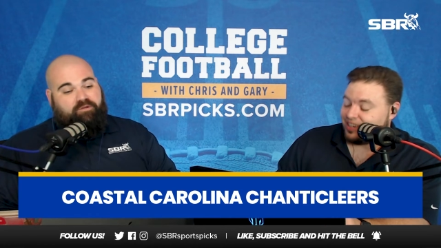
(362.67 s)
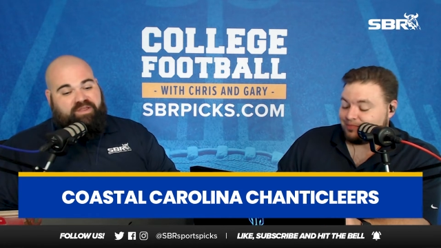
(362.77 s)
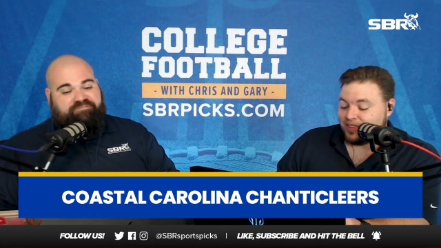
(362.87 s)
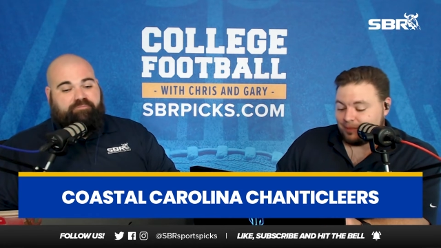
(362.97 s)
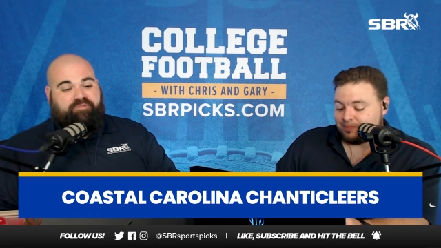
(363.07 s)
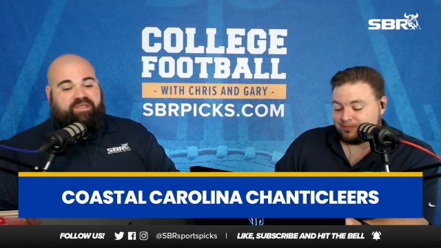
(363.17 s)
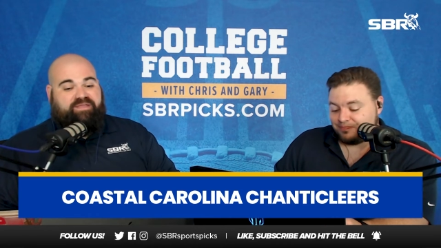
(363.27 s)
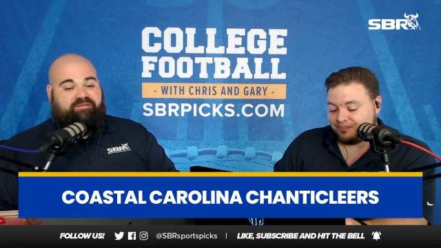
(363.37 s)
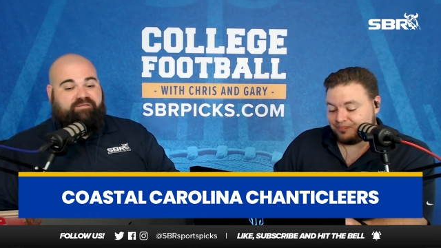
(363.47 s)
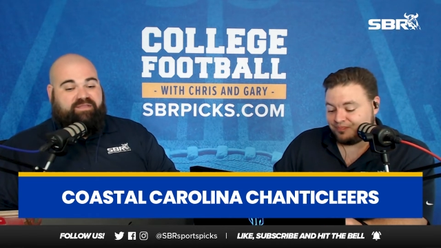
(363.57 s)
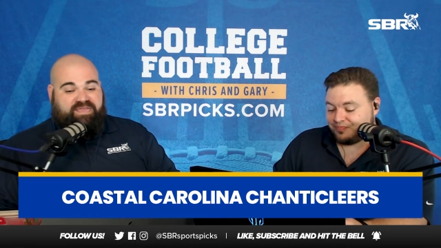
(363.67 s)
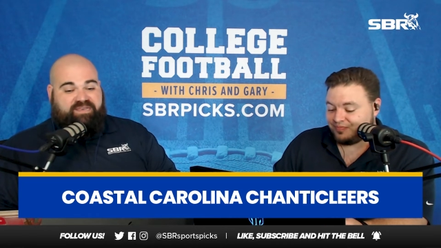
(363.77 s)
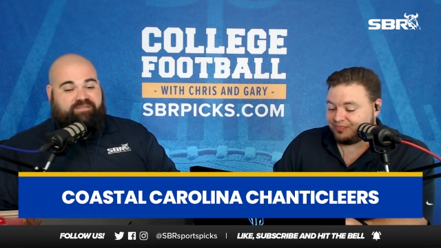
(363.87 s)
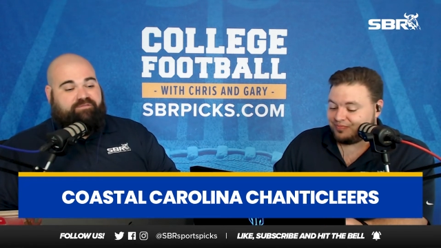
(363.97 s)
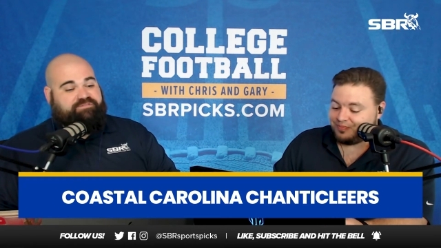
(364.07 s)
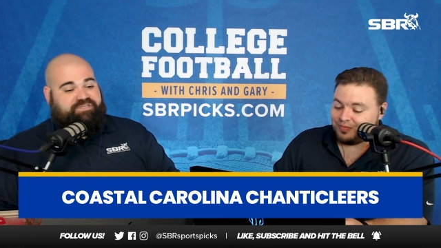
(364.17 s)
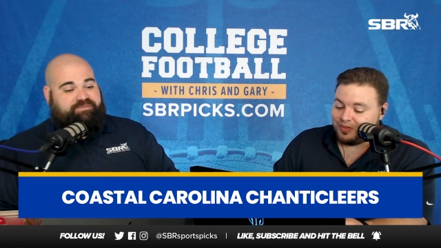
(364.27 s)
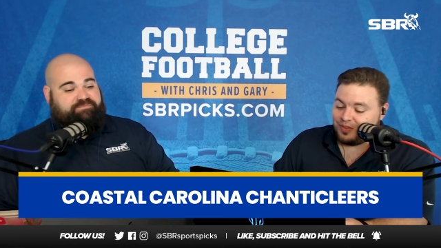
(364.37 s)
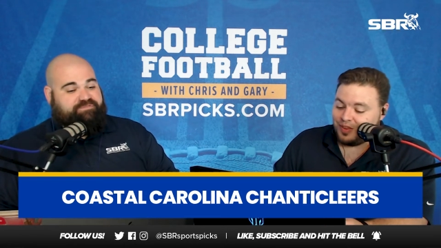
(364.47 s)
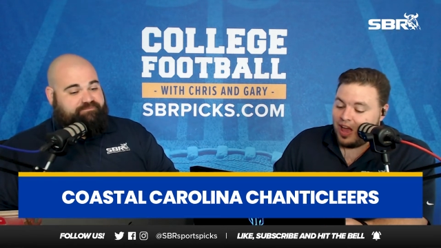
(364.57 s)
Speaker 1: have to play any of those
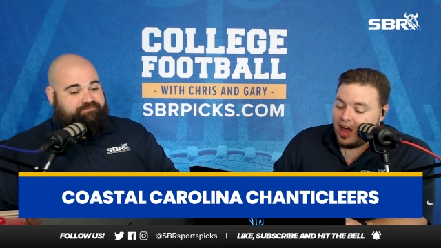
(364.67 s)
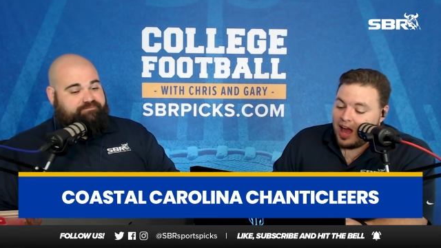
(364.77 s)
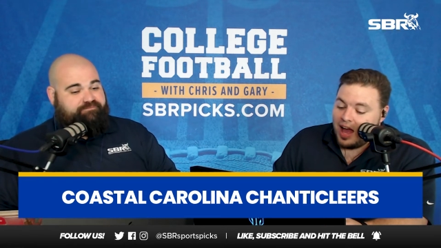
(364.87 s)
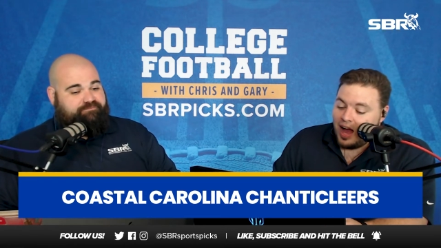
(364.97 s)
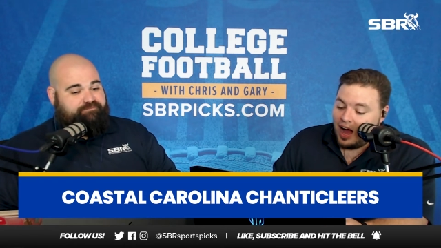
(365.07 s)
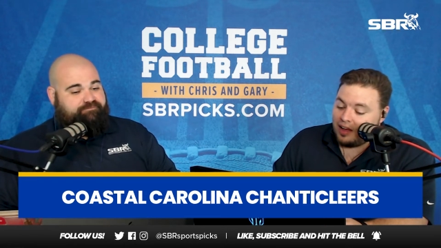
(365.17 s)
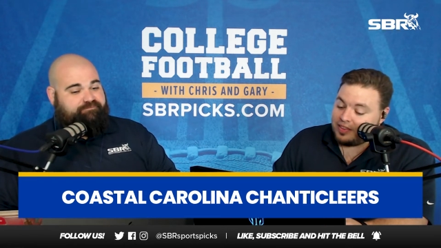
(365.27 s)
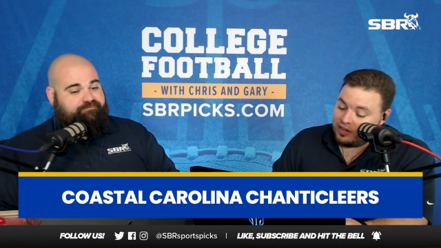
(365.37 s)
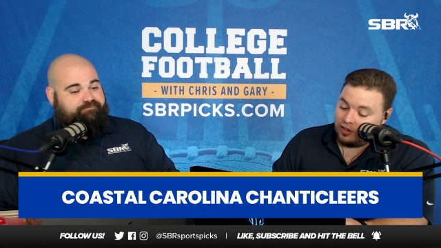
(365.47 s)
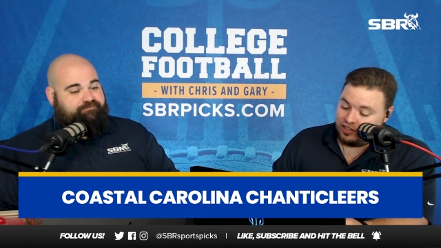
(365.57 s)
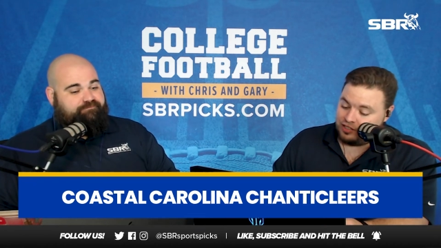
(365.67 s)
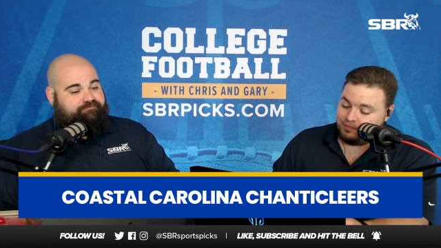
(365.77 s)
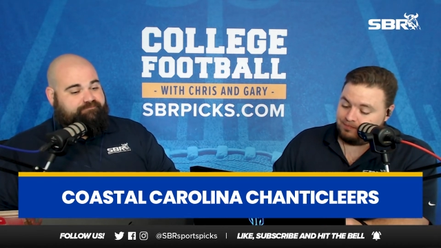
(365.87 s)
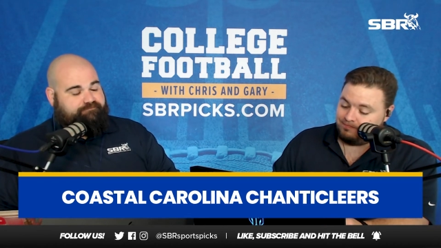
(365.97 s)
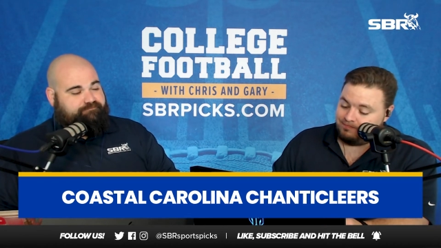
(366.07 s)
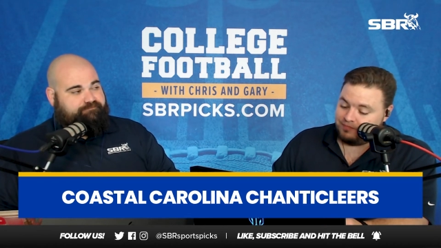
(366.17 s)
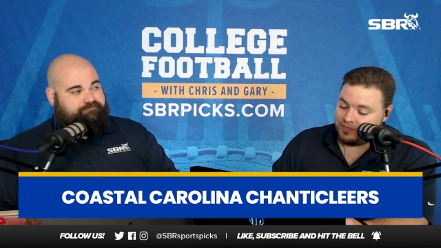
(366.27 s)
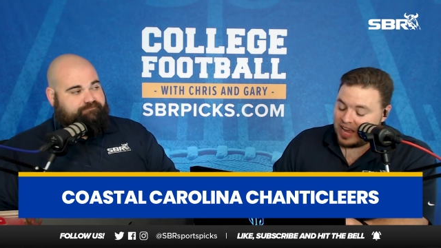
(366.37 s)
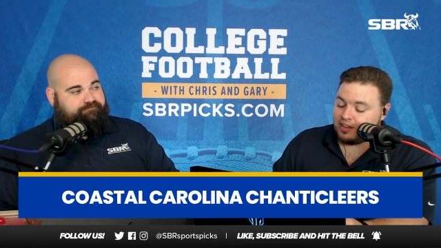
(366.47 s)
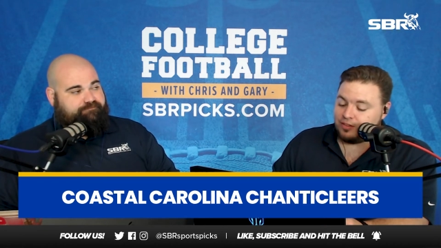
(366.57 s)
teams.
Speaker 2: Thank goodness.
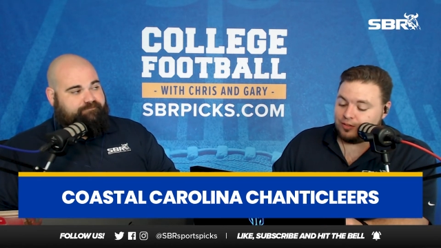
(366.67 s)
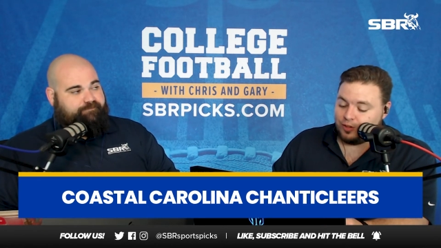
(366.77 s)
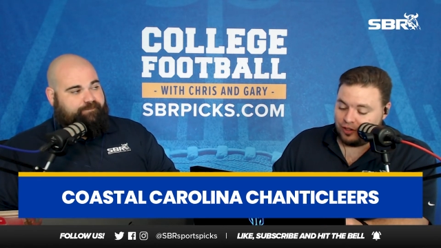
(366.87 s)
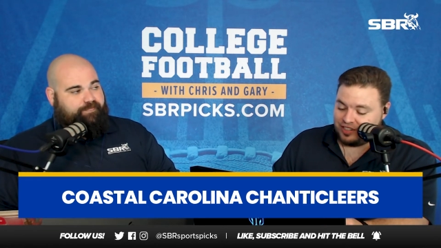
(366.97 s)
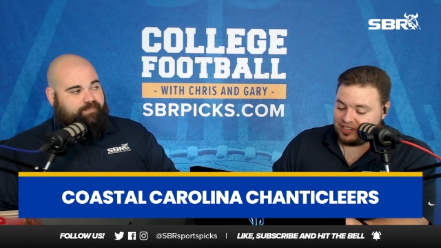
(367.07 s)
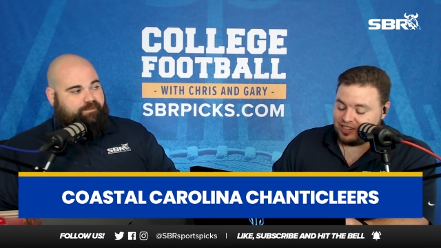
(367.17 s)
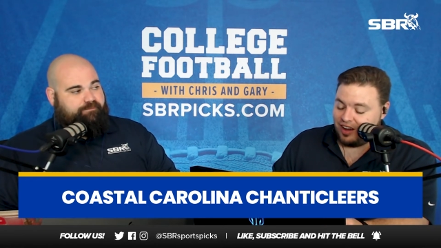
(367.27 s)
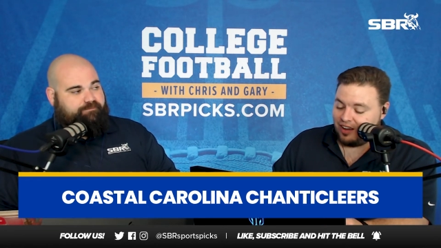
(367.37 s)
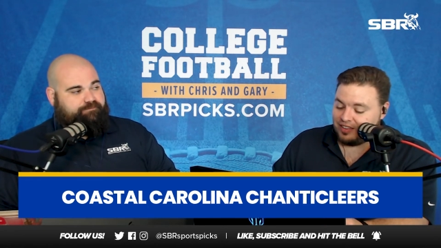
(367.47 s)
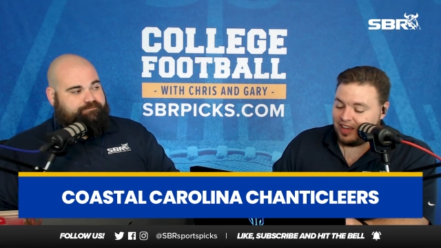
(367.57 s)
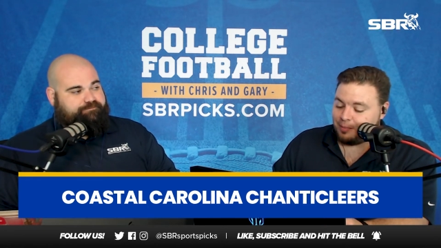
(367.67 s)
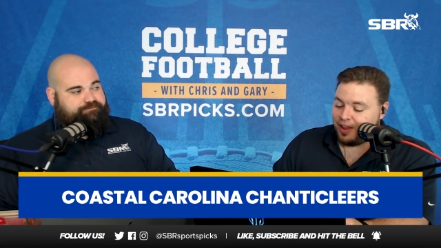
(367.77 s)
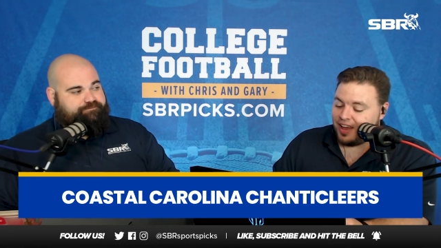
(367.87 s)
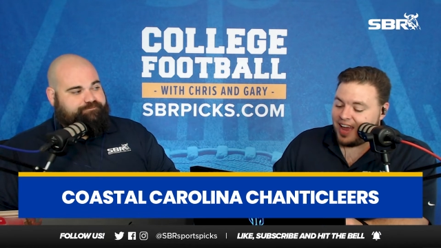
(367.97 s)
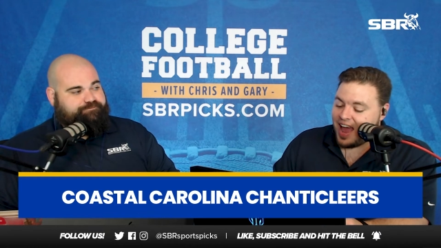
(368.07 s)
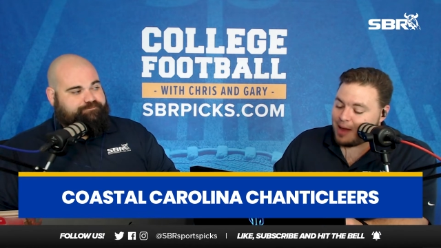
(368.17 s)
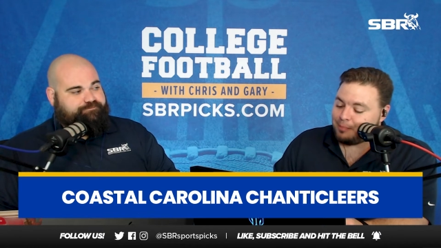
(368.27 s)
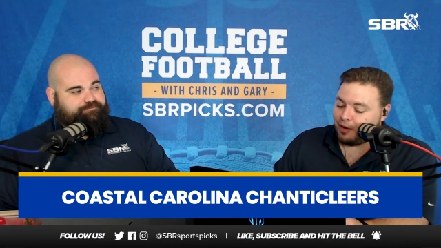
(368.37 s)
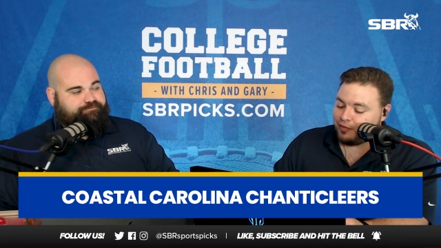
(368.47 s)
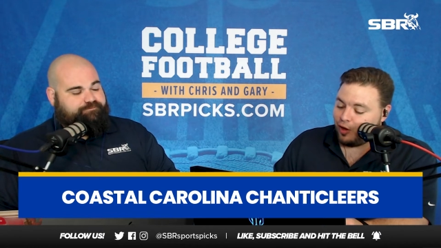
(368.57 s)
Thank goodness. They play at
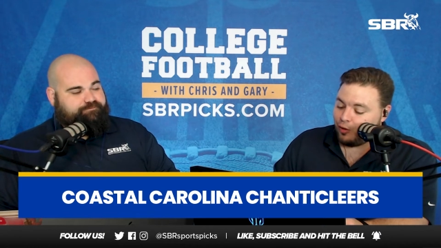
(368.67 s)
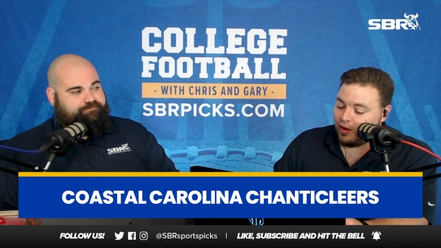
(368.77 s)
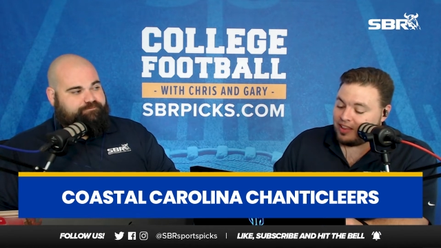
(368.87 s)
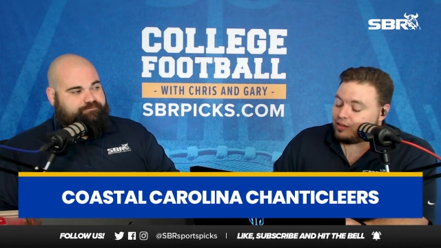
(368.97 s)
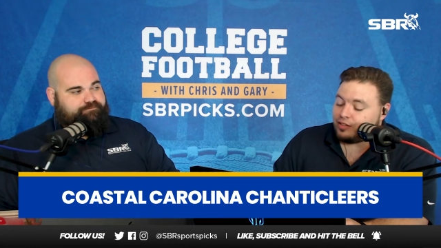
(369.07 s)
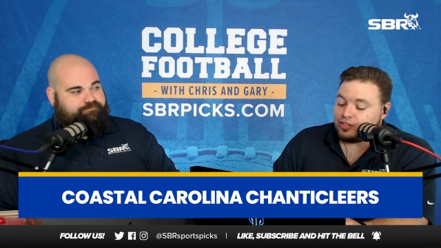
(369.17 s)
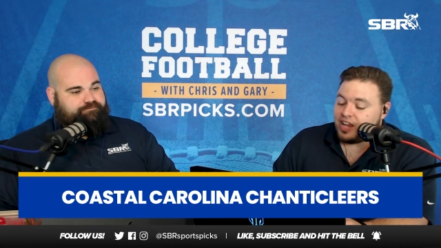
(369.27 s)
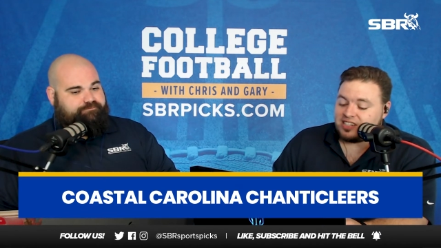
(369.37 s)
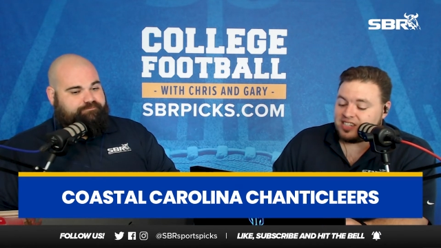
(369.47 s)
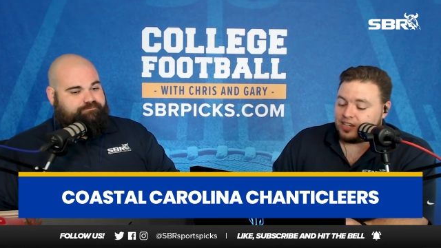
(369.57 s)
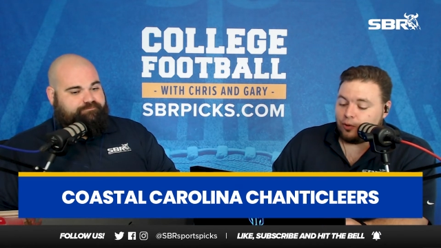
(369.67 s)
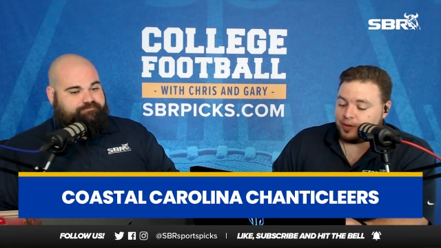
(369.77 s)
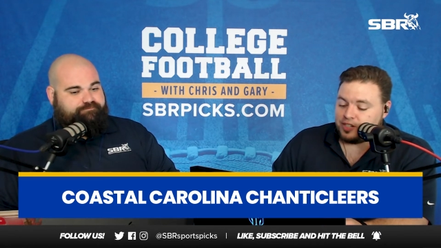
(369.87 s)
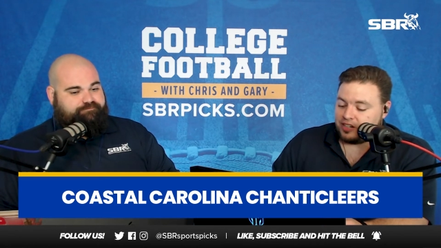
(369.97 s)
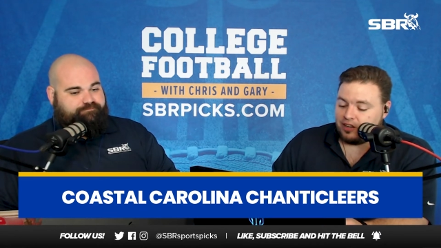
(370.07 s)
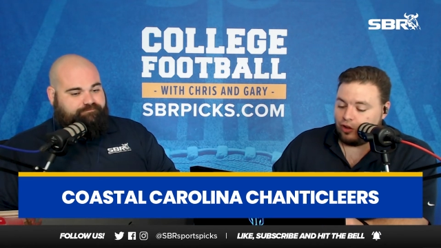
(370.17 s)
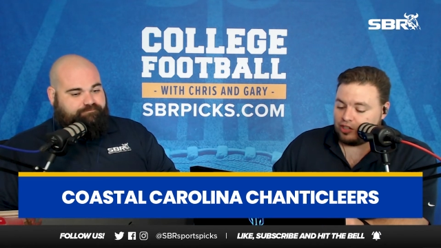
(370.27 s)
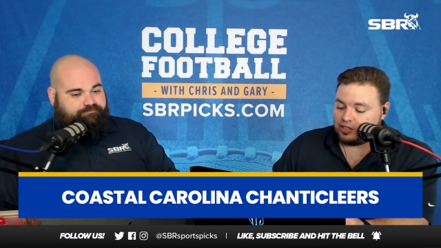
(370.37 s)
Buffalo. There's not a single projected loss